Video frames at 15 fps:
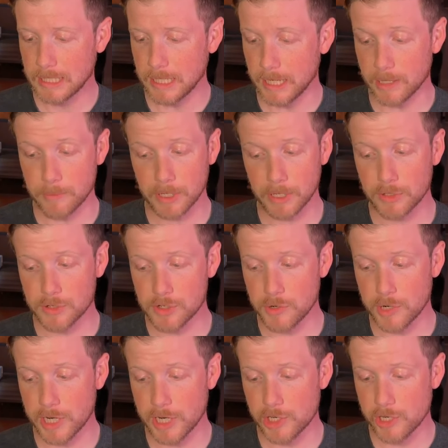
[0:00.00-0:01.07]
In the Michter's
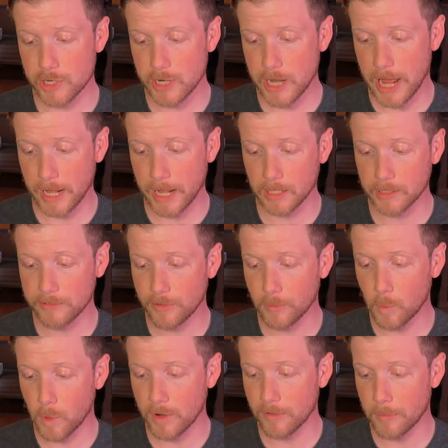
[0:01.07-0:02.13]
tradition, hailing
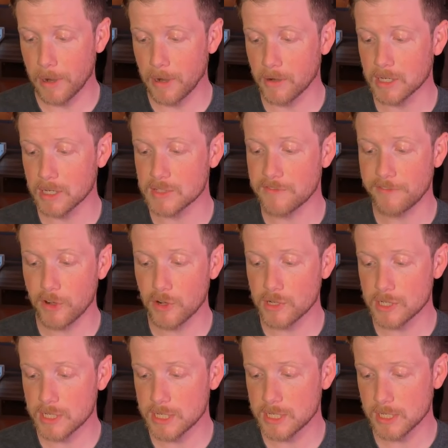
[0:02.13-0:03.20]
from one of America's
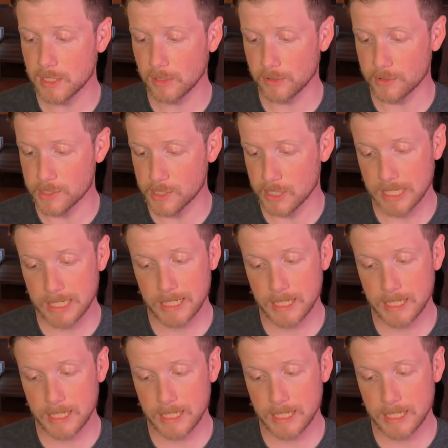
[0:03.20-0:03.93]
first distillers,